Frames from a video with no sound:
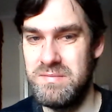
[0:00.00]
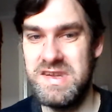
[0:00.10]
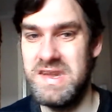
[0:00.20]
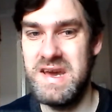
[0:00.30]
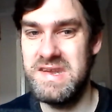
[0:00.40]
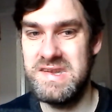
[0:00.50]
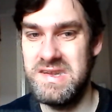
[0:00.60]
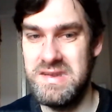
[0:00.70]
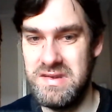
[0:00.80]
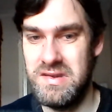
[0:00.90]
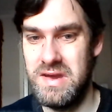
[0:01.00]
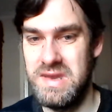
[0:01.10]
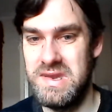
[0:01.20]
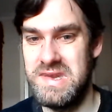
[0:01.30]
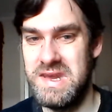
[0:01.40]
So that's
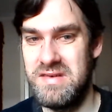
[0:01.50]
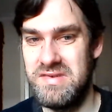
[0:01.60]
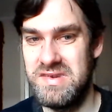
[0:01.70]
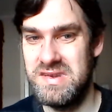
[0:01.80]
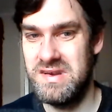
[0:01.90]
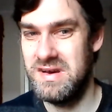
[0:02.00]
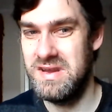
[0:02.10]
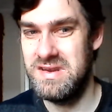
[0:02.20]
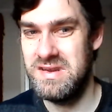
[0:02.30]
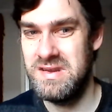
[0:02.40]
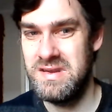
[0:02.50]
like the downside.